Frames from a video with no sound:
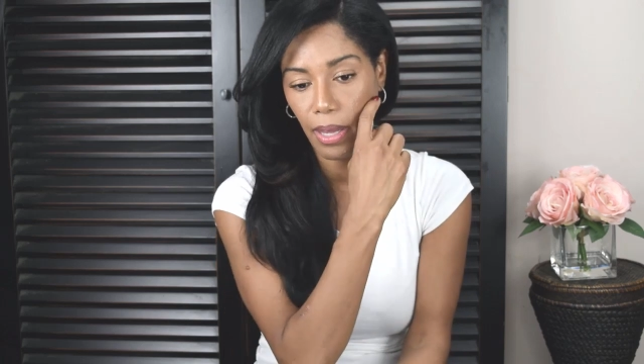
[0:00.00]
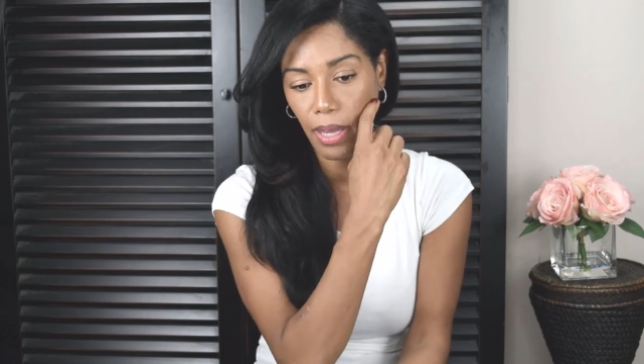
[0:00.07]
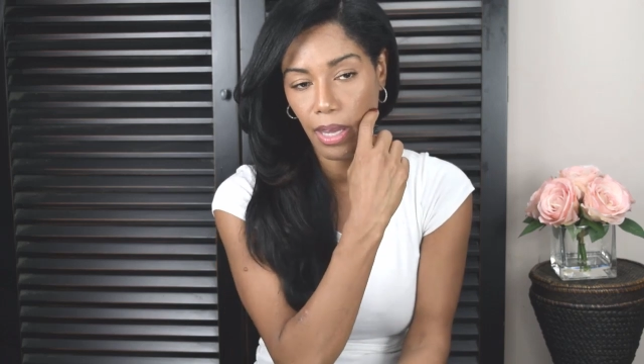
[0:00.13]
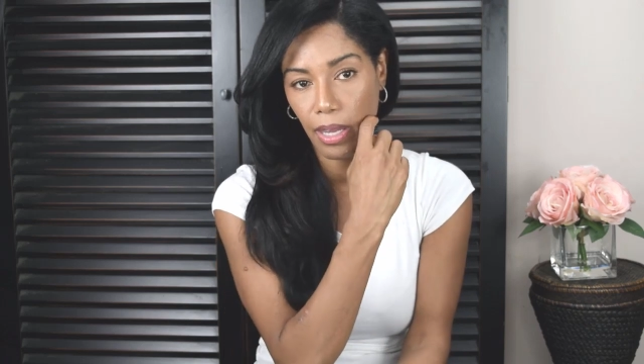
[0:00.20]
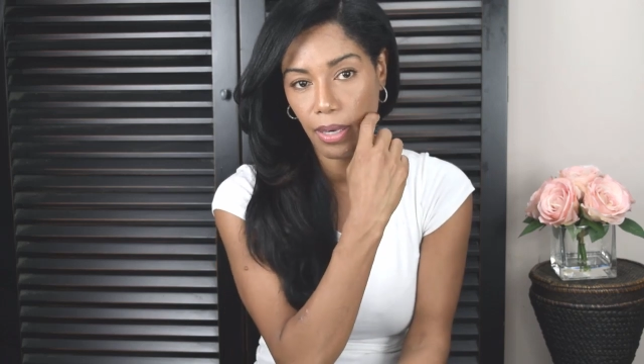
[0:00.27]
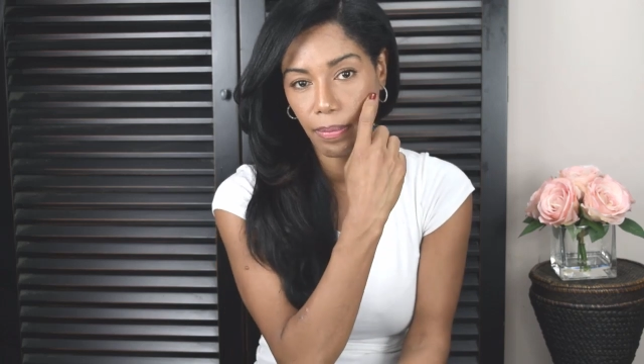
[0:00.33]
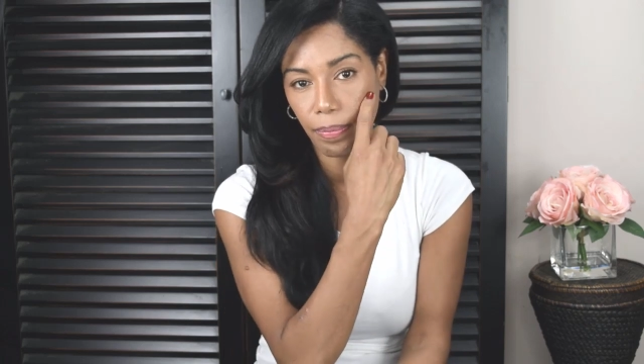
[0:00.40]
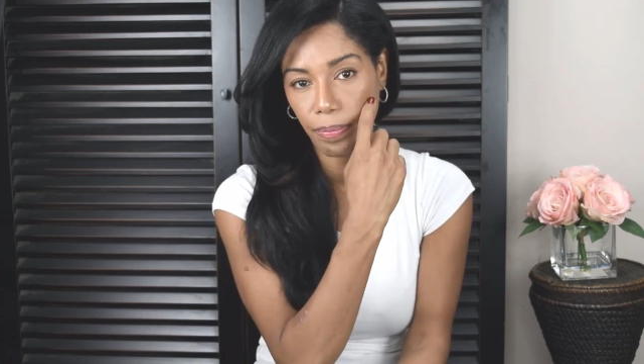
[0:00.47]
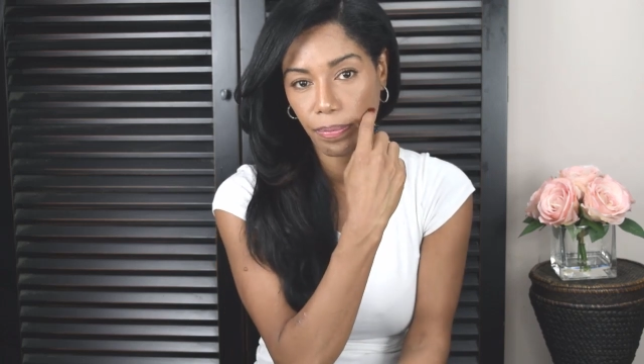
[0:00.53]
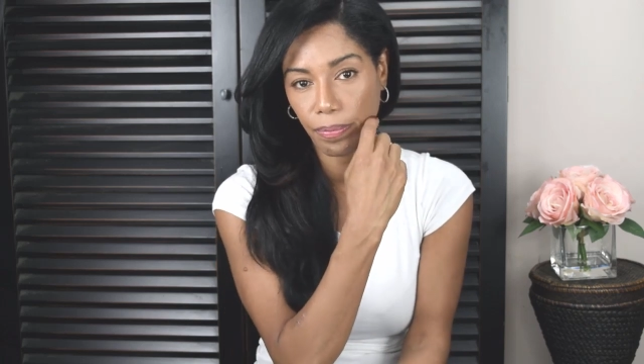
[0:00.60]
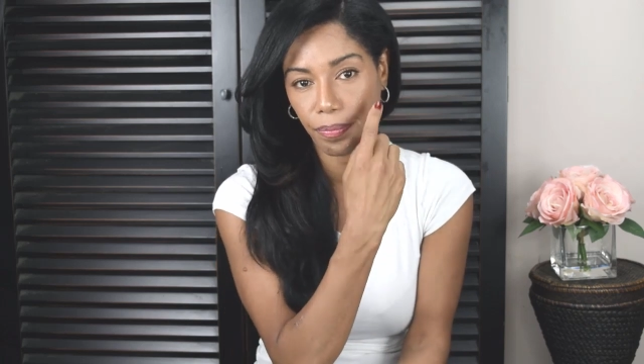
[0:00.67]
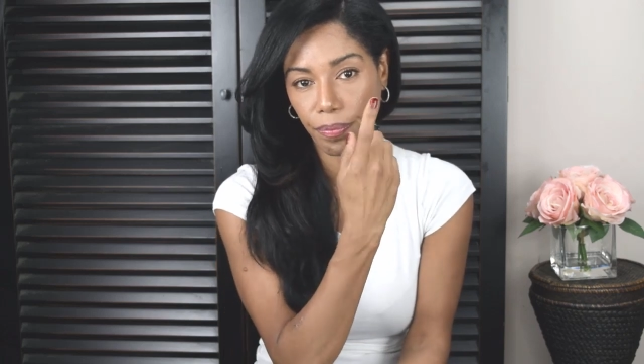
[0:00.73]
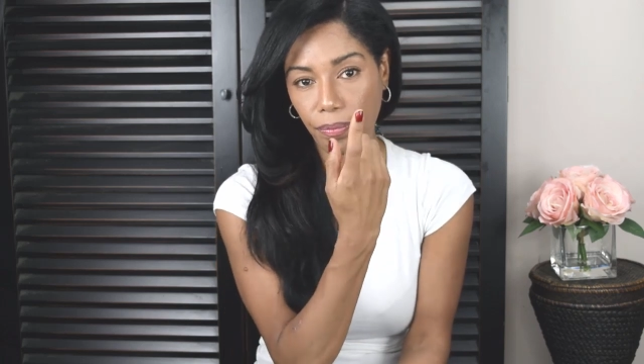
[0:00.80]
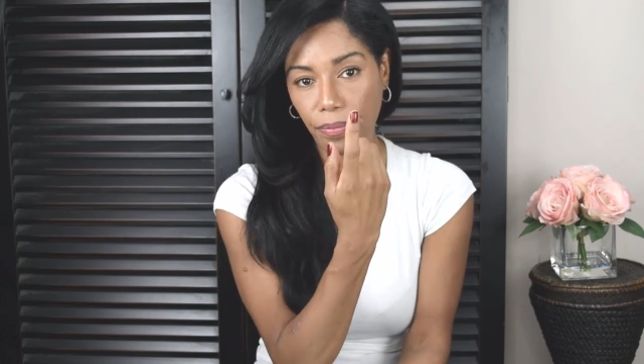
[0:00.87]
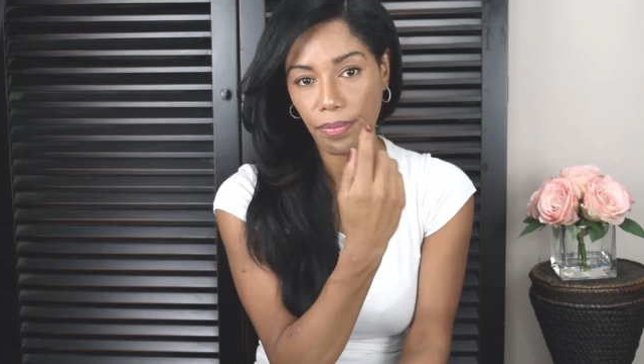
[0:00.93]
and
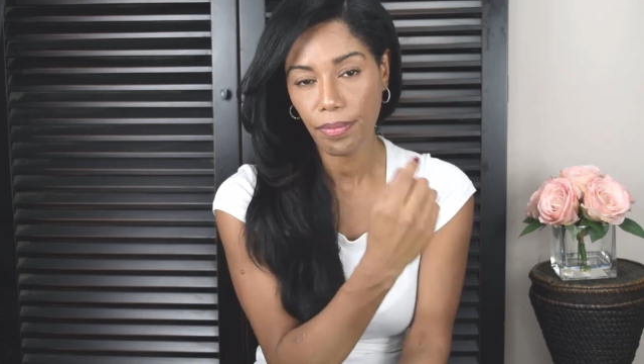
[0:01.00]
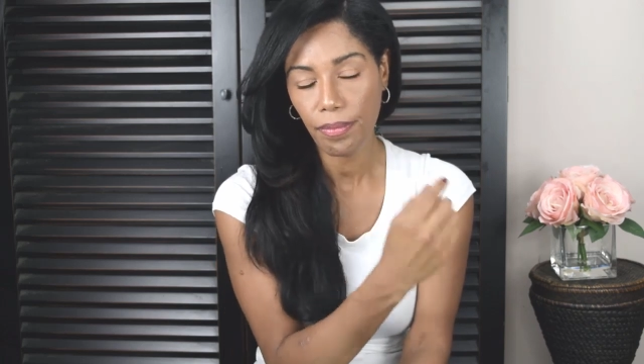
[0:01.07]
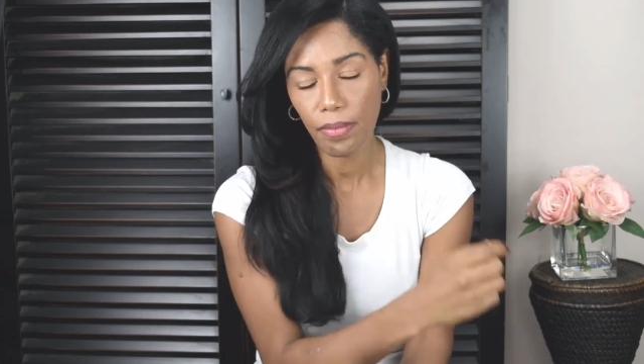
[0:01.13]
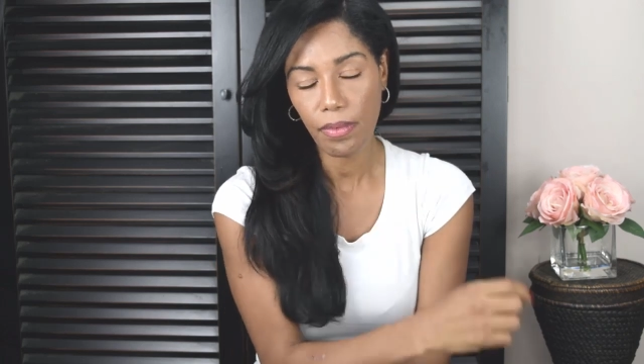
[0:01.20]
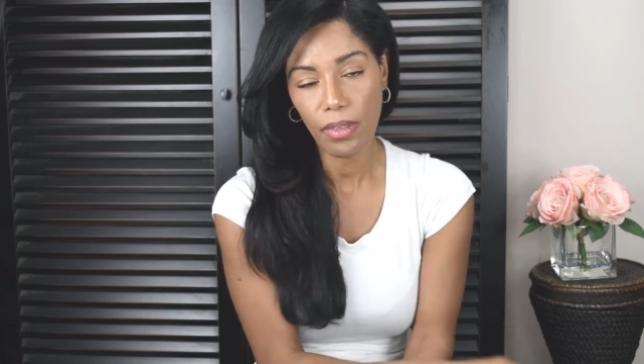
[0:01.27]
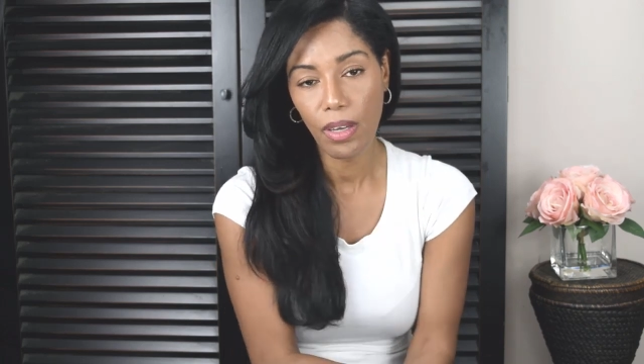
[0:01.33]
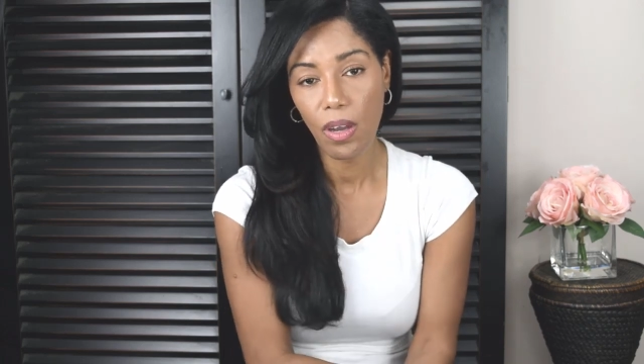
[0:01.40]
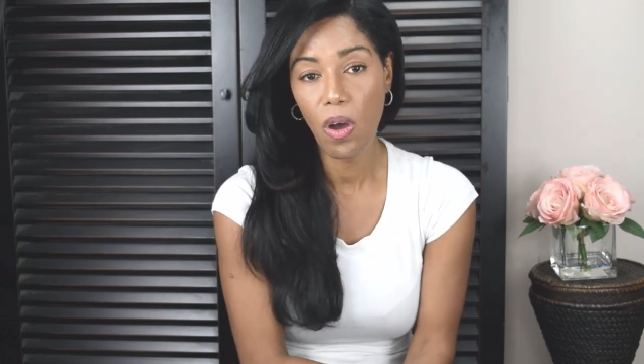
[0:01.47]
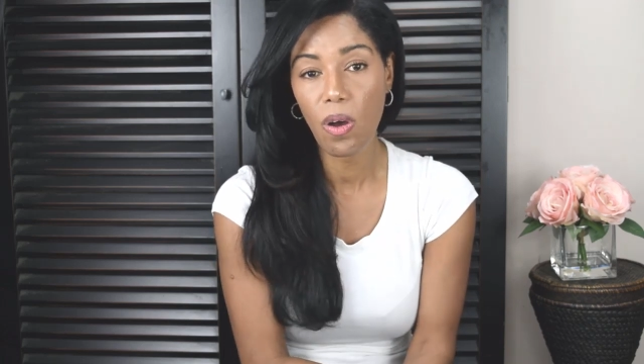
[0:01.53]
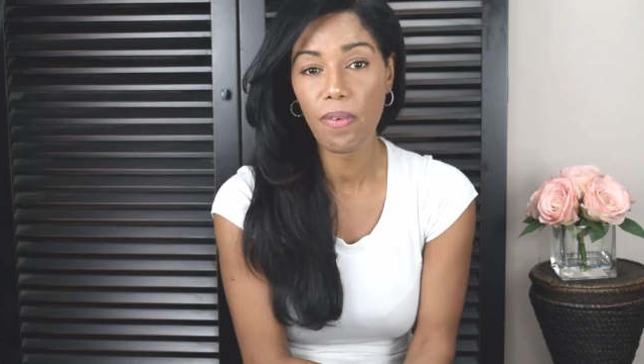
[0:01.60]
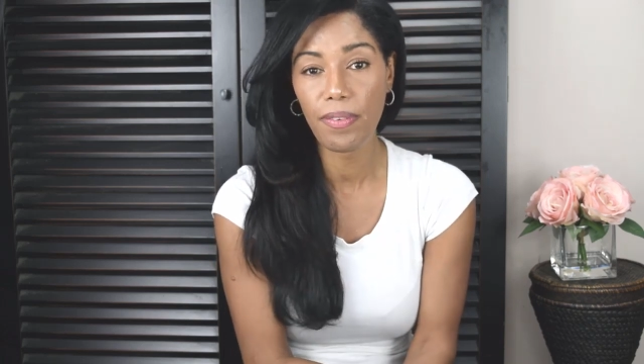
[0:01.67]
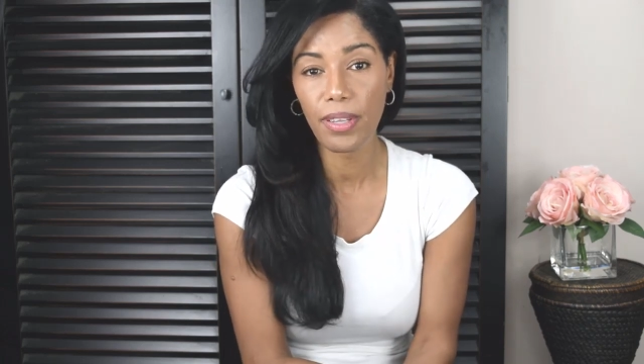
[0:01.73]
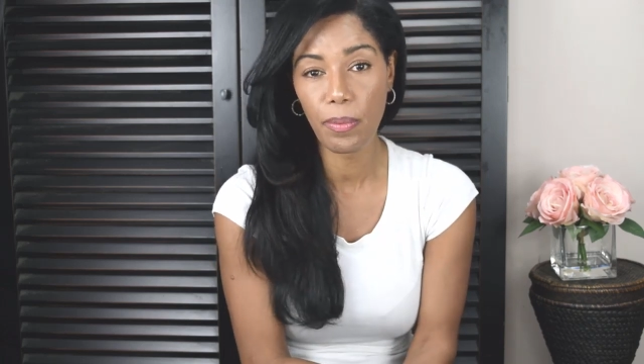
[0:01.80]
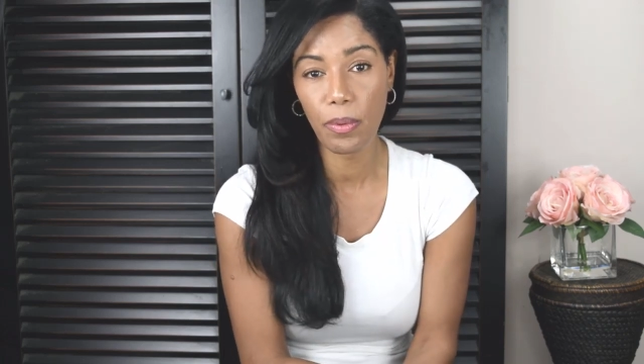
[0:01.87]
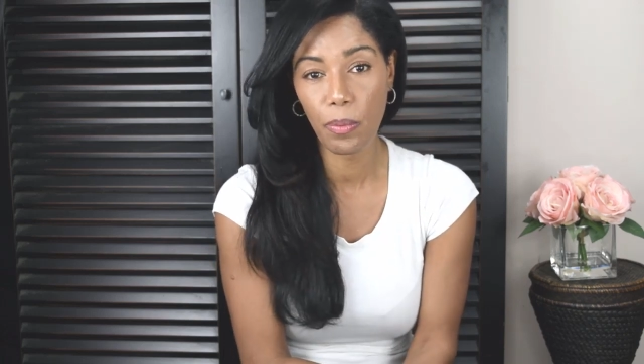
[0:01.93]

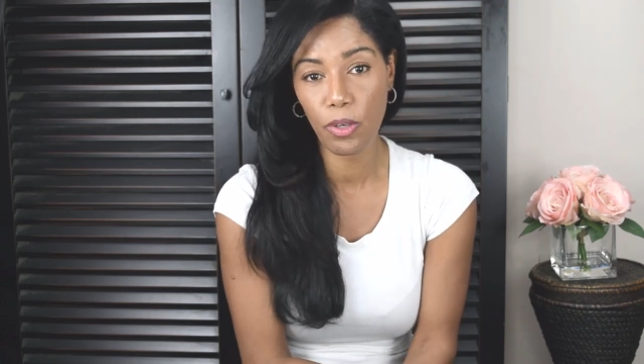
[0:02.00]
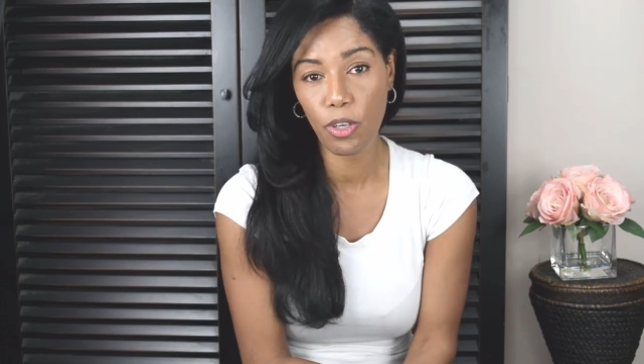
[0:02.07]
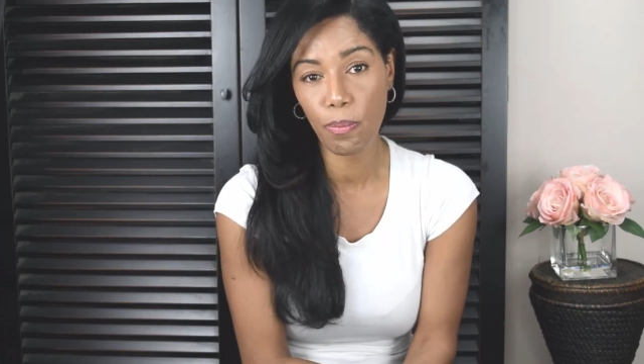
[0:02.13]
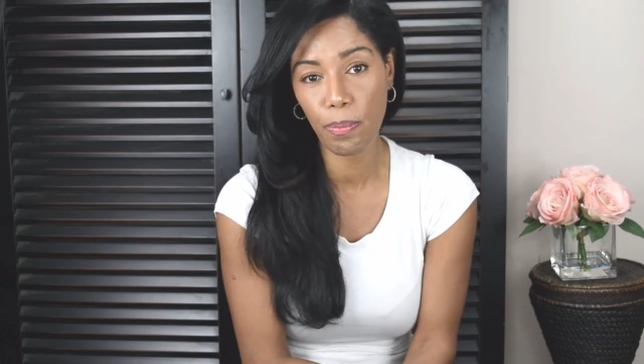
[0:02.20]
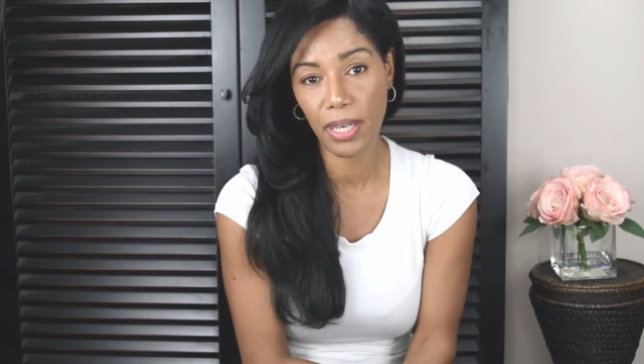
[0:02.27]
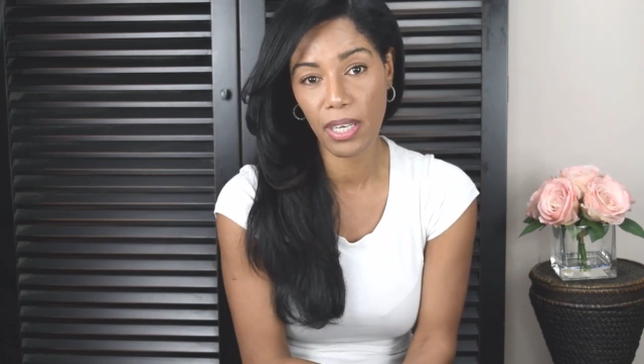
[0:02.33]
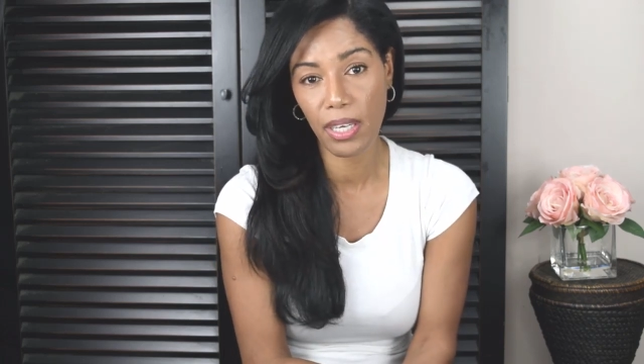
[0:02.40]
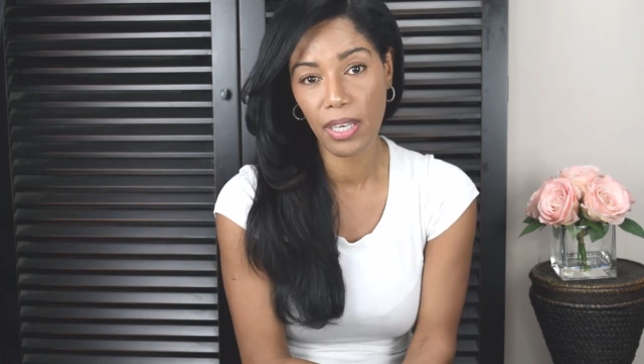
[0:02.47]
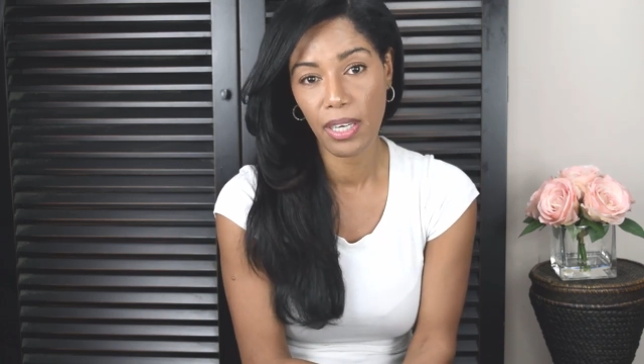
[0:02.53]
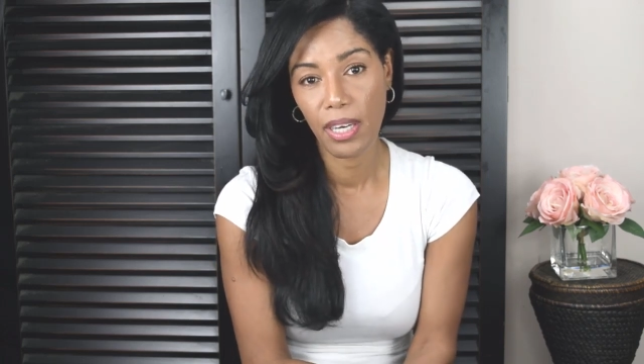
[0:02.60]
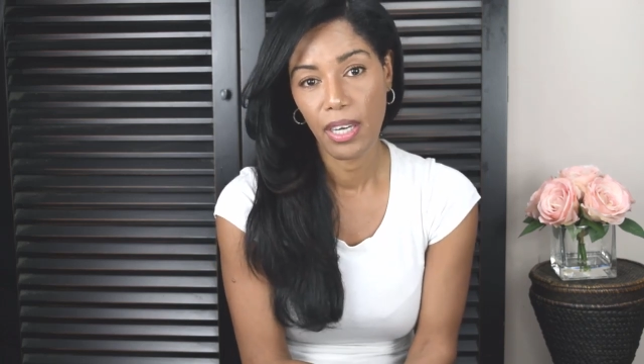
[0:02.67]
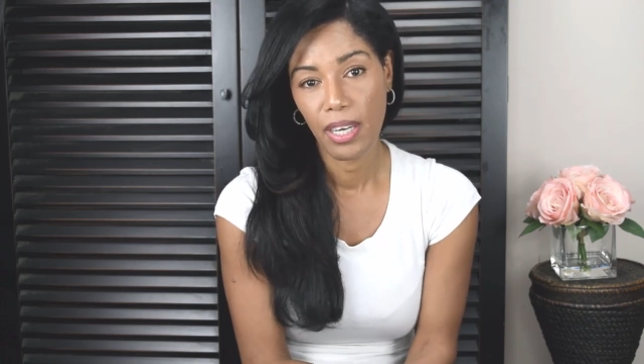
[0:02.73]
hopefully we will be,